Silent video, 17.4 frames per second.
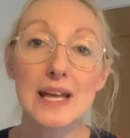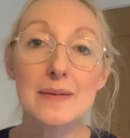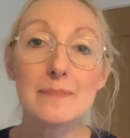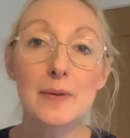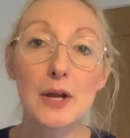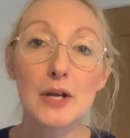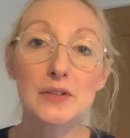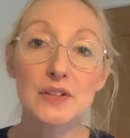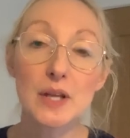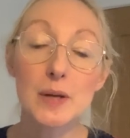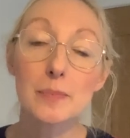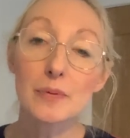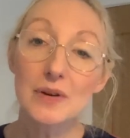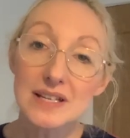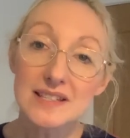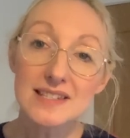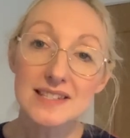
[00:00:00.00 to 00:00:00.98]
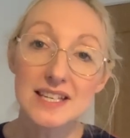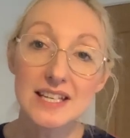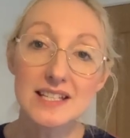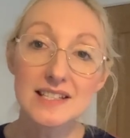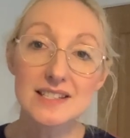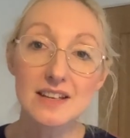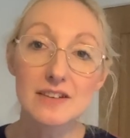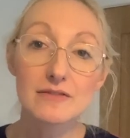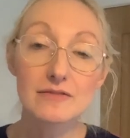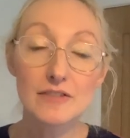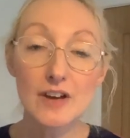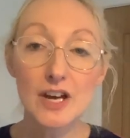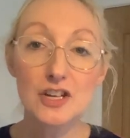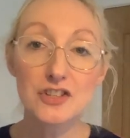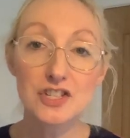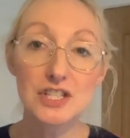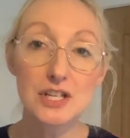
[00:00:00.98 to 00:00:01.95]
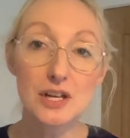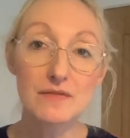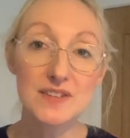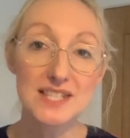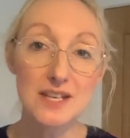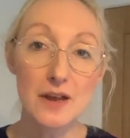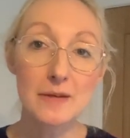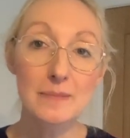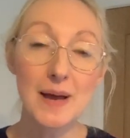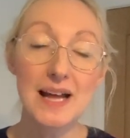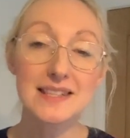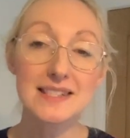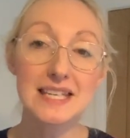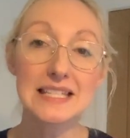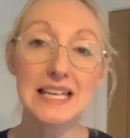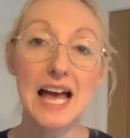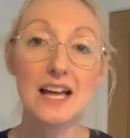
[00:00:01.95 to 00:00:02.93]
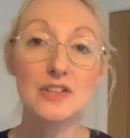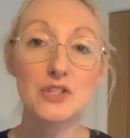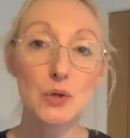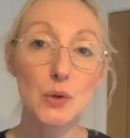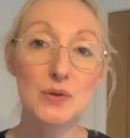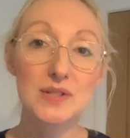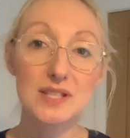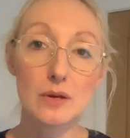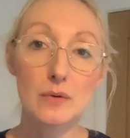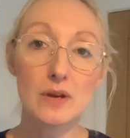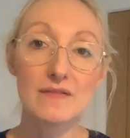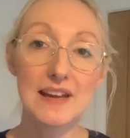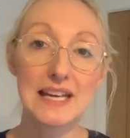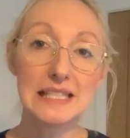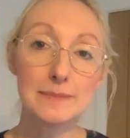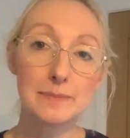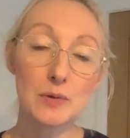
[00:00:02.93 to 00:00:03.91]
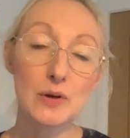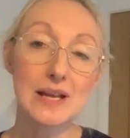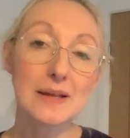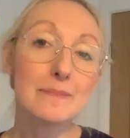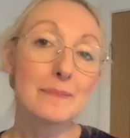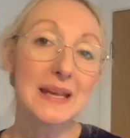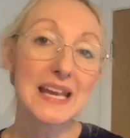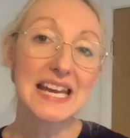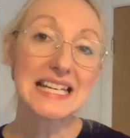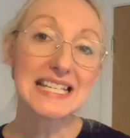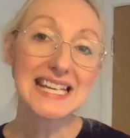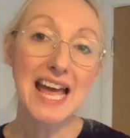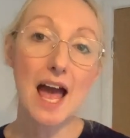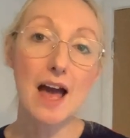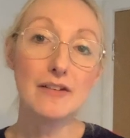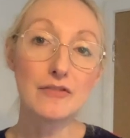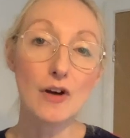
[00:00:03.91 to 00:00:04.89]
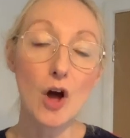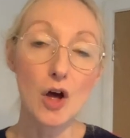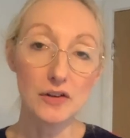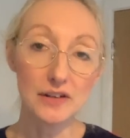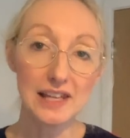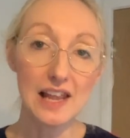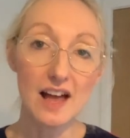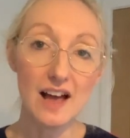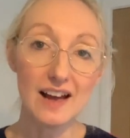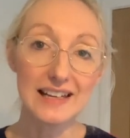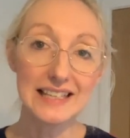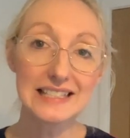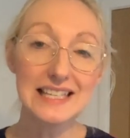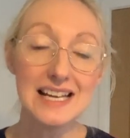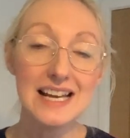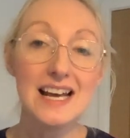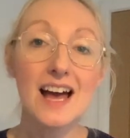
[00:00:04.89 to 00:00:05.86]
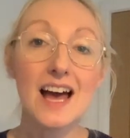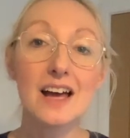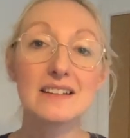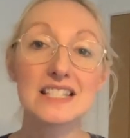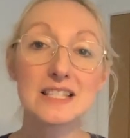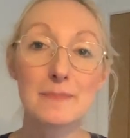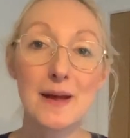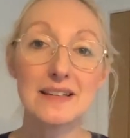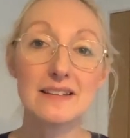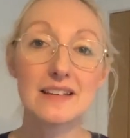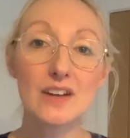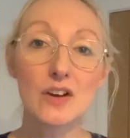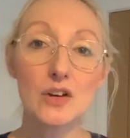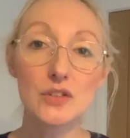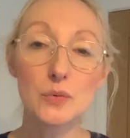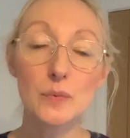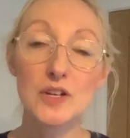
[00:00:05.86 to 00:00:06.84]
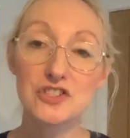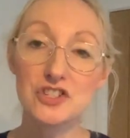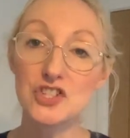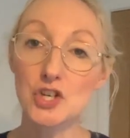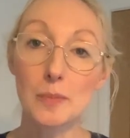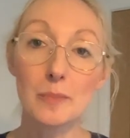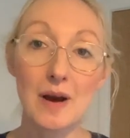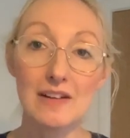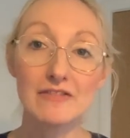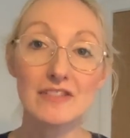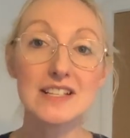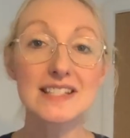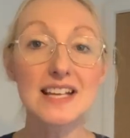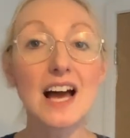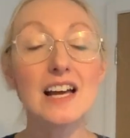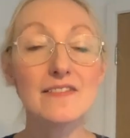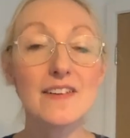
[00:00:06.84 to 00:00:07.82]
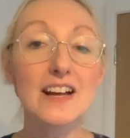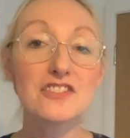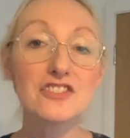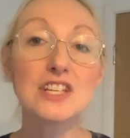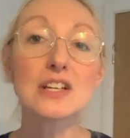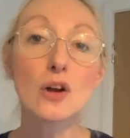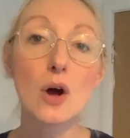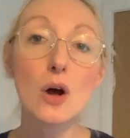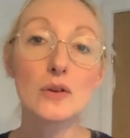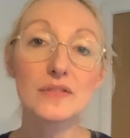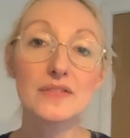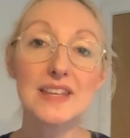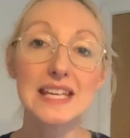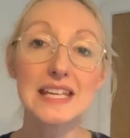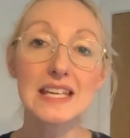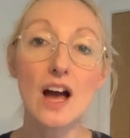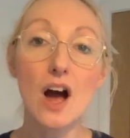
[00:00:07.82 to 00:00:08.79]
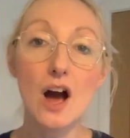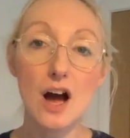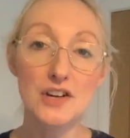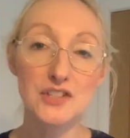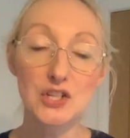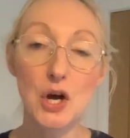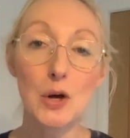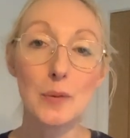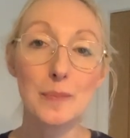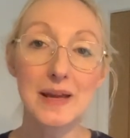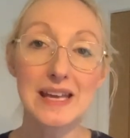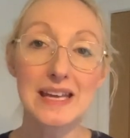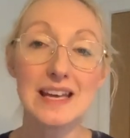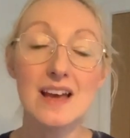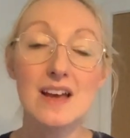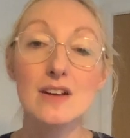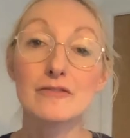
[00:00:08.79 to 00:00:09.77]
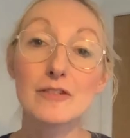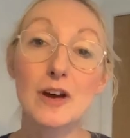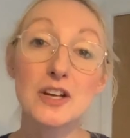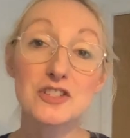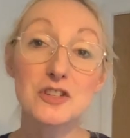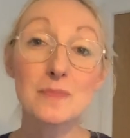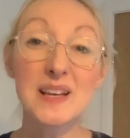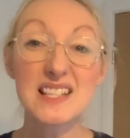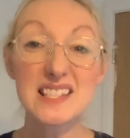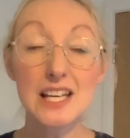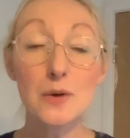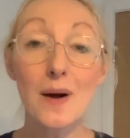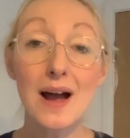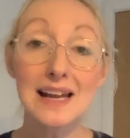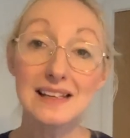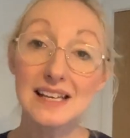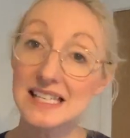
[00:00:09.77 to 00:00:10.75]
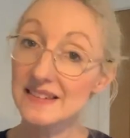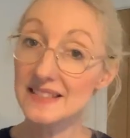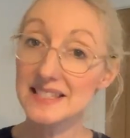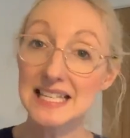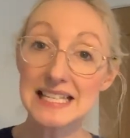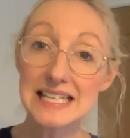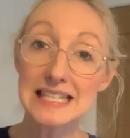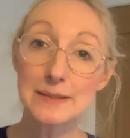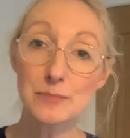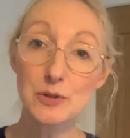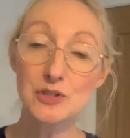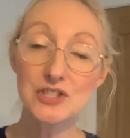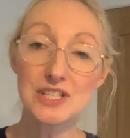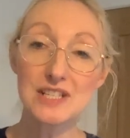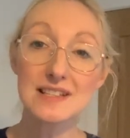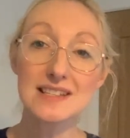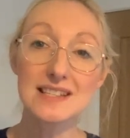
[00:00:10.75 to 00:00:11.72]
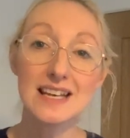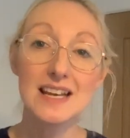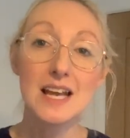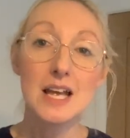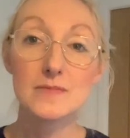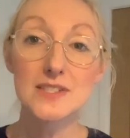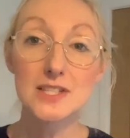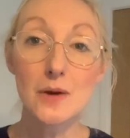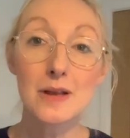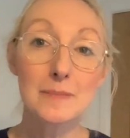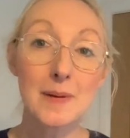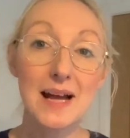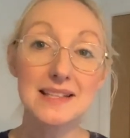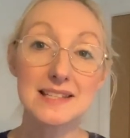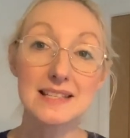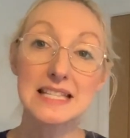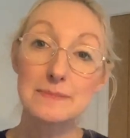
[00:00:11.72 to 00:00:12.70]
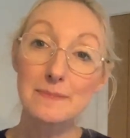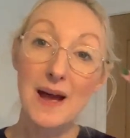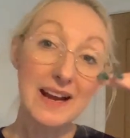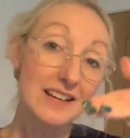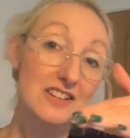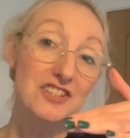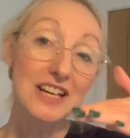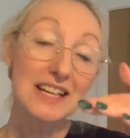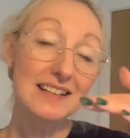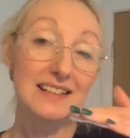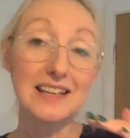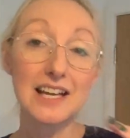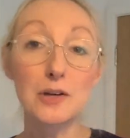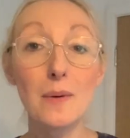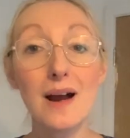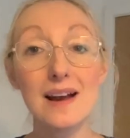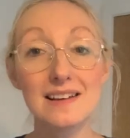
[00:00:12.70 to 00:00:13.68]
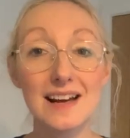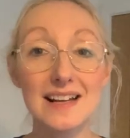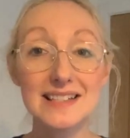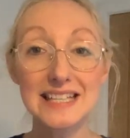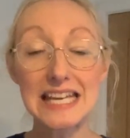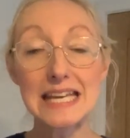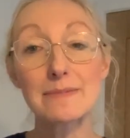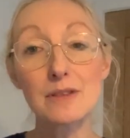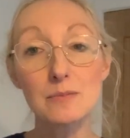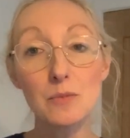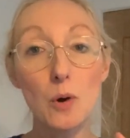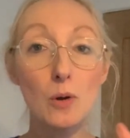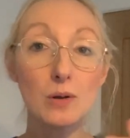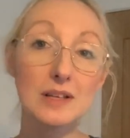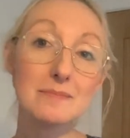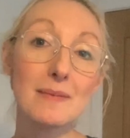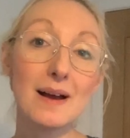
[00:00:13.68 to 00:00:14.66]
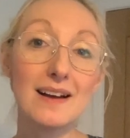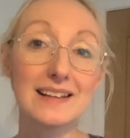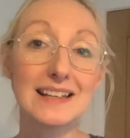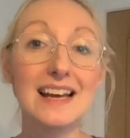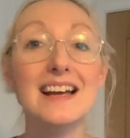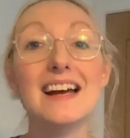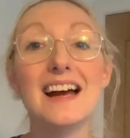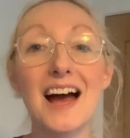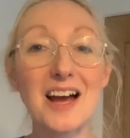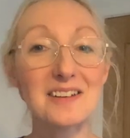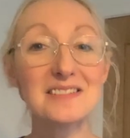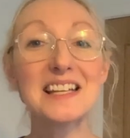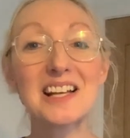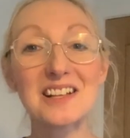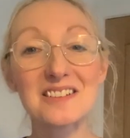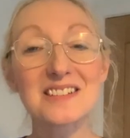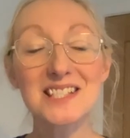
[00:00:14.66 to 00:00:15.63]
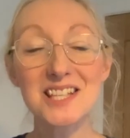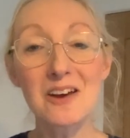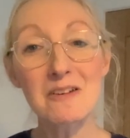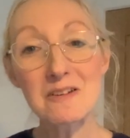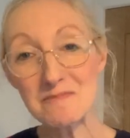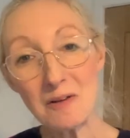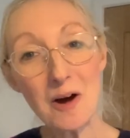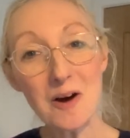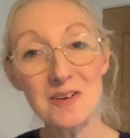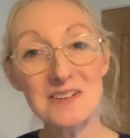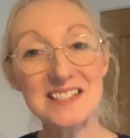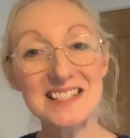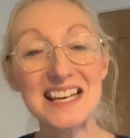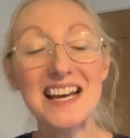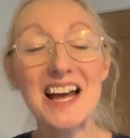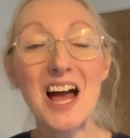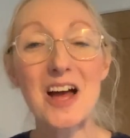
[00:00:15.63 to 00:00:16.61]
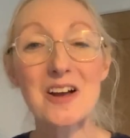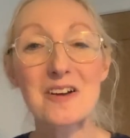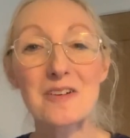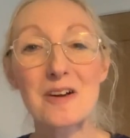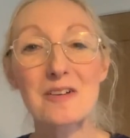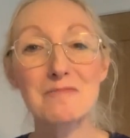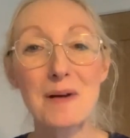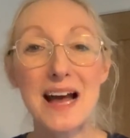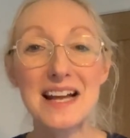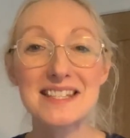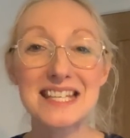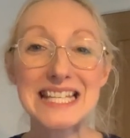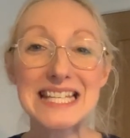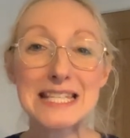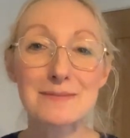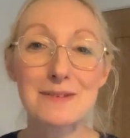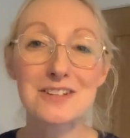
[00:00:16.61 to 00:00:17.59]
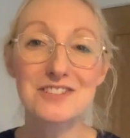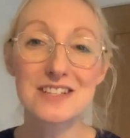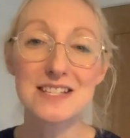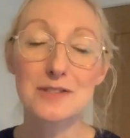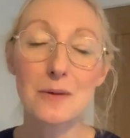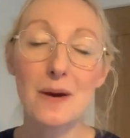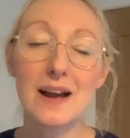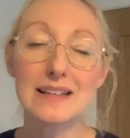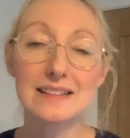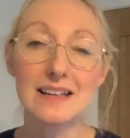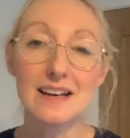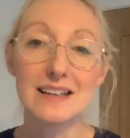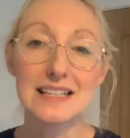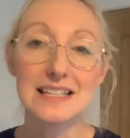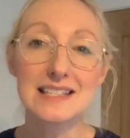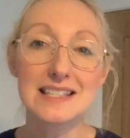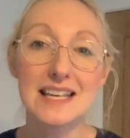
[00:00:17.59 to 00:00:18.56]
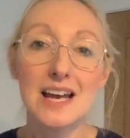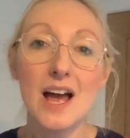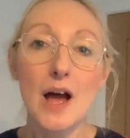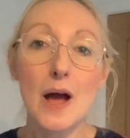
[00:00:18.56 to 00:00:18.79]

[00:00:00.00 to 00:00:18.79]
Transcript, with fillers: in both a printed version of the sewing pattern and also available in PDF online, uh, depending on which is your preference. I've actually got the hard copy version because I quite like the Tilly and the Buttons sewing patterns packaging and I quite like to keep them all in my uh, little sewing box uh, of patterns, which is quite nice.